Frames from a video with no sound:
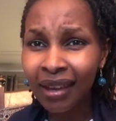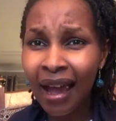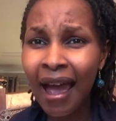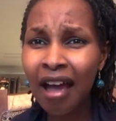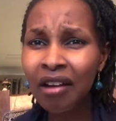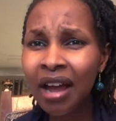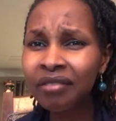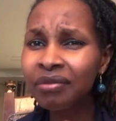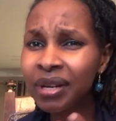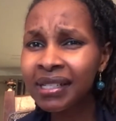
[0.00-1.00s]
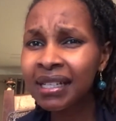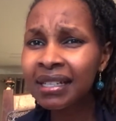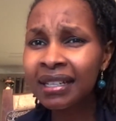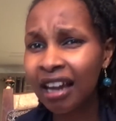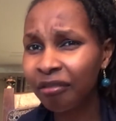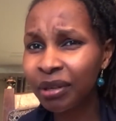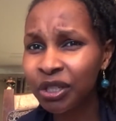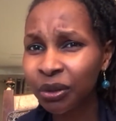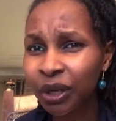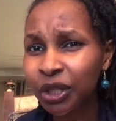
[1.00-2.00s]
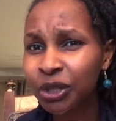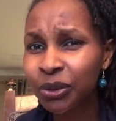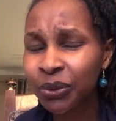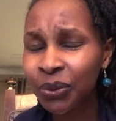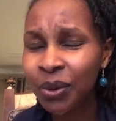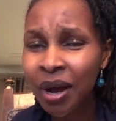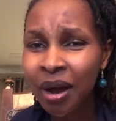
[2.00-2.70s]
I recently have been talking to